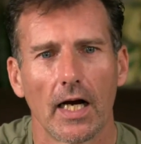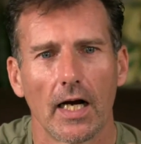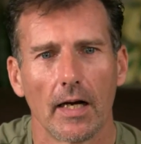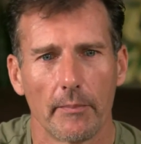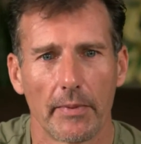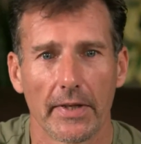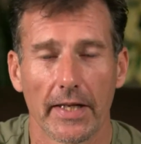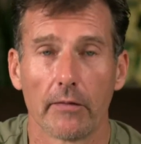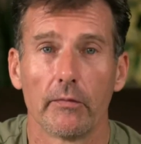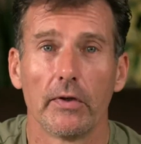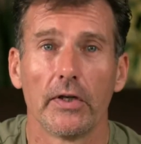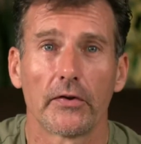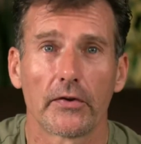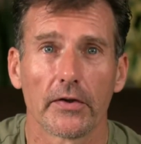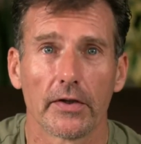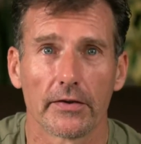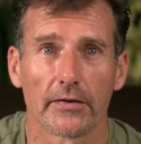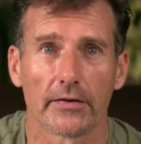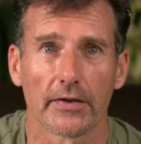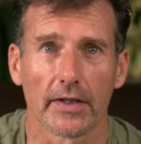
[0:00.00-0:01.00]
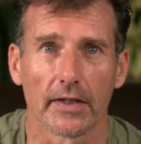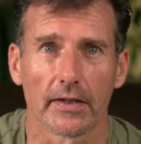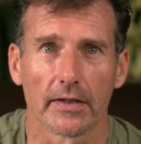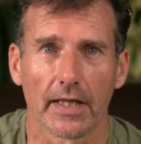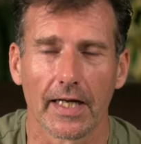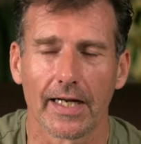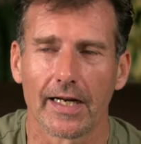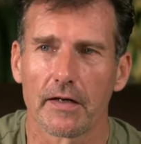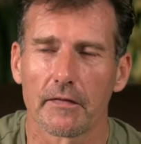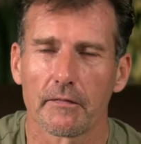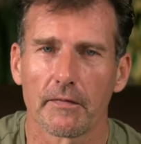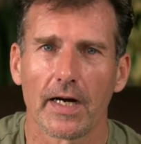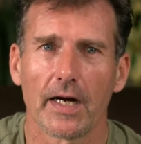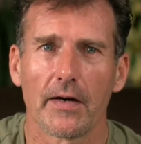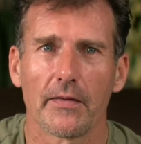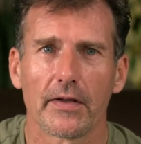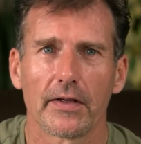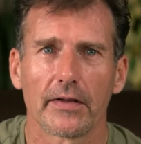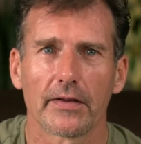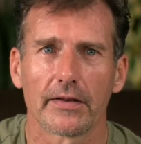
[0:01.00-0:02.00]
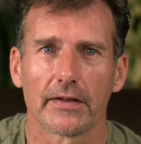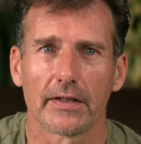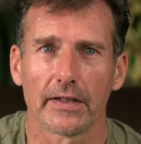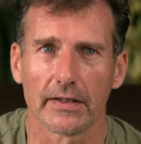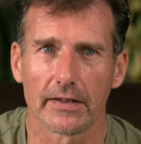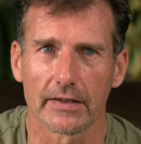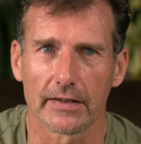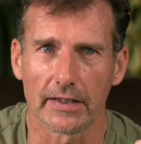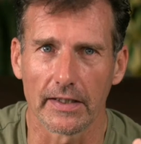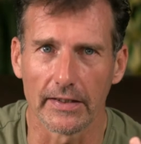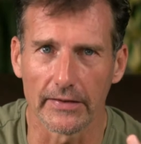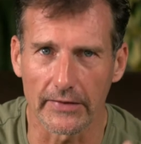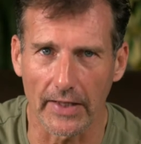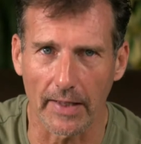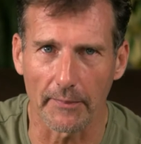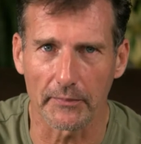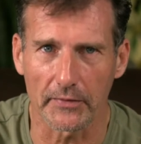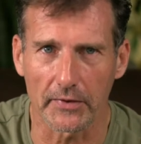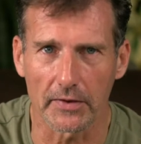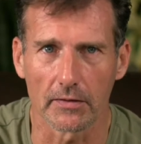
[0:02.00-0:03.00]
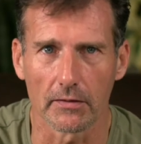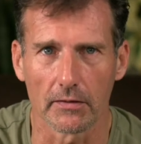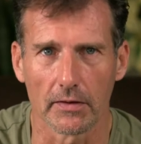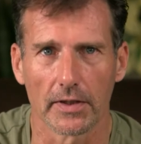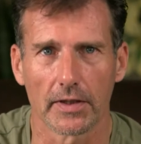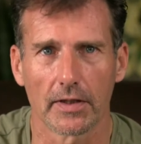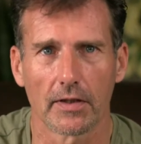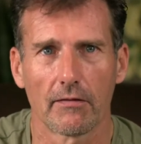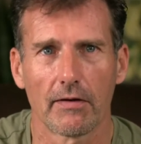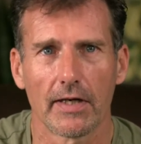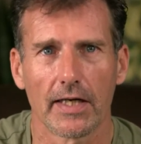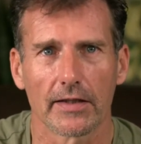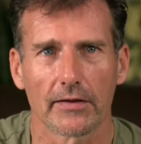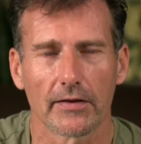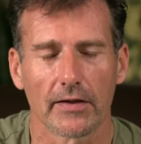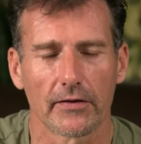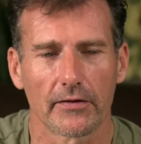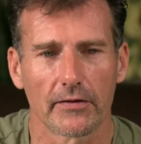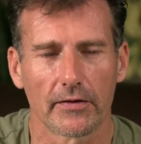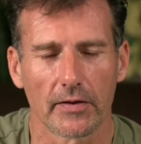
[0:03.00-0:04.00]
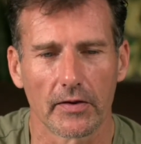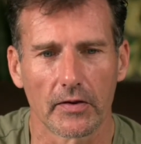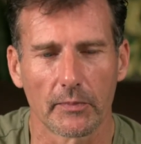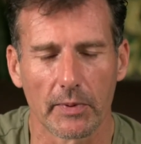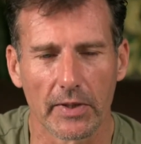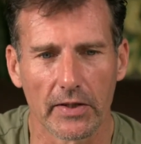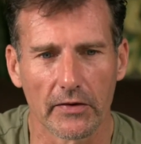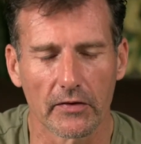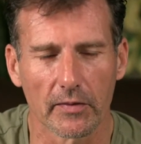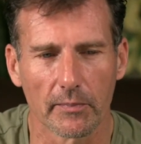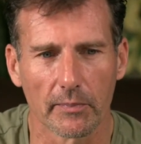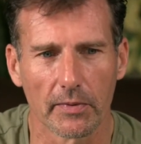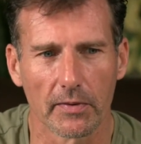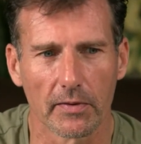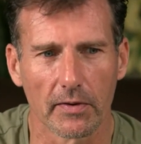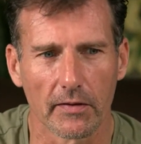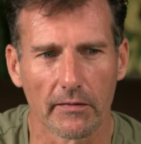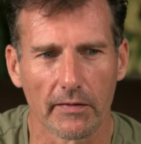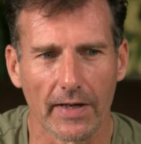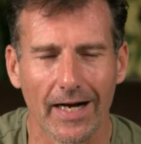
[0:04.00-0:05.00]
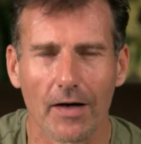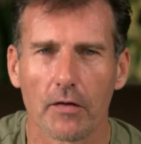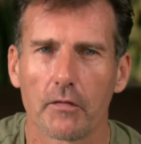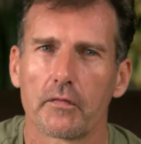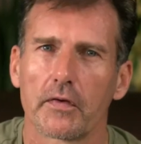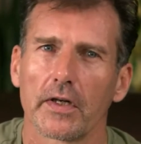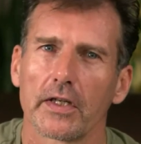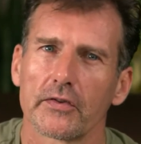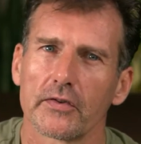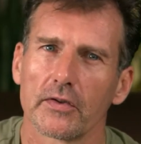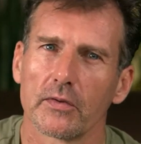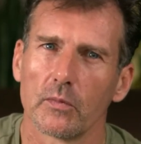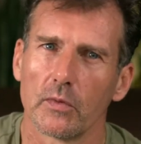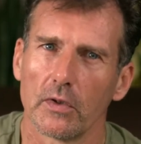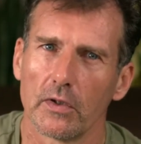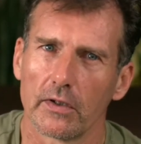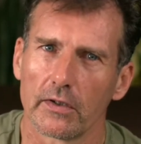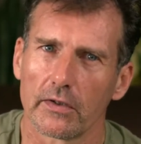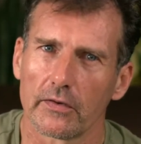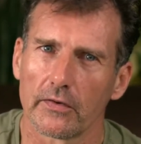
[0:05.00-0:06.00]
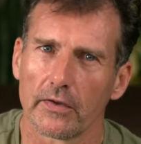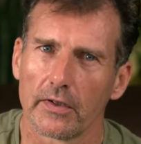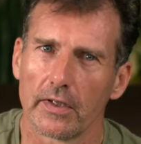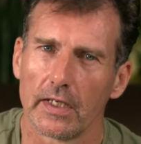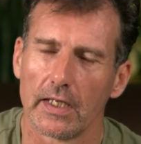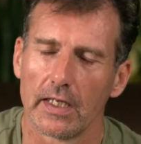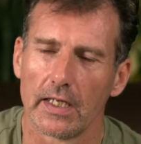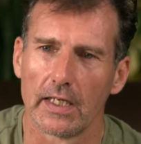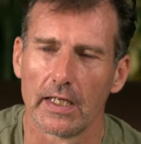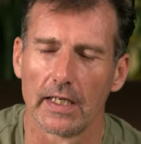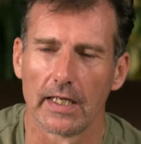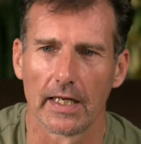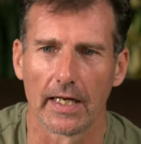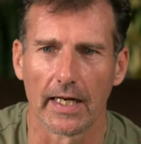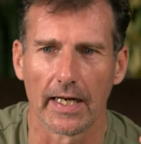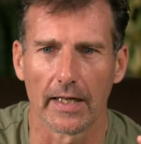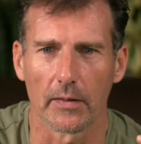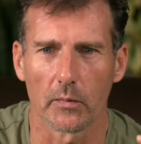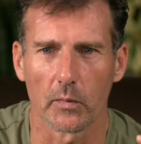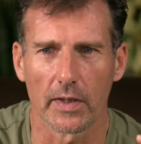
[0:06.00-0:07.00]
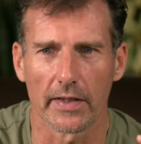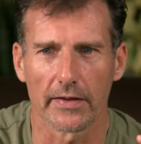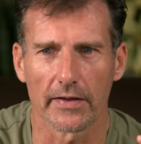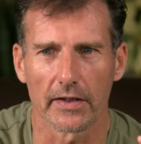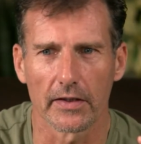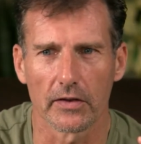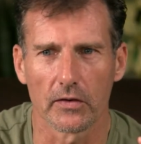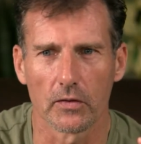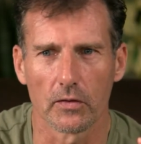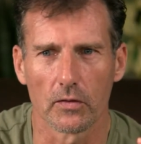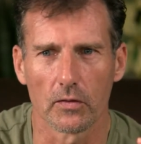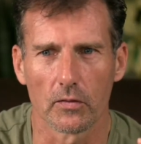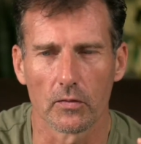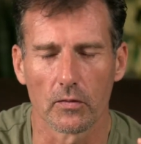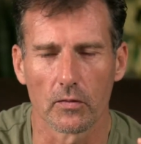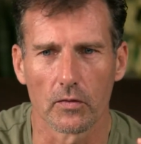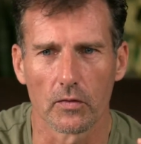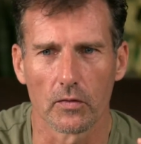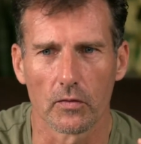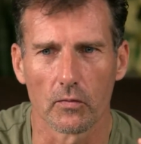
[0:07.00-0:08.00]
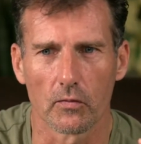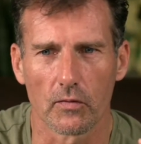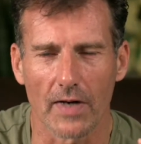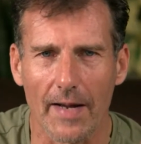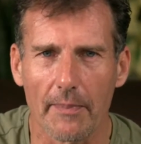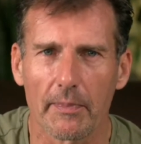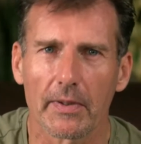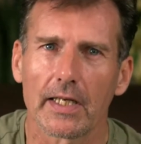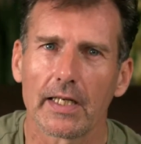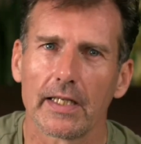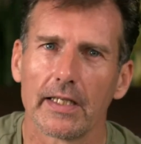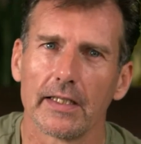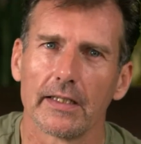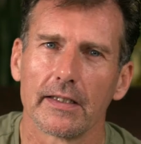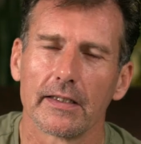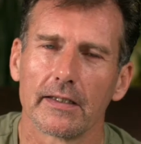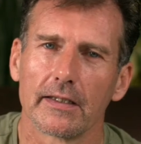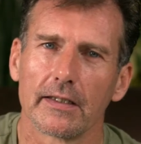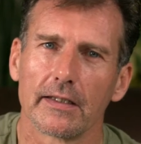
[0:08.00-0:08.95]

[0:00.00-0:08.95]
But I researched it, and I found that he's absolutely correct. There's this principle of how friction works, and whether you rapidly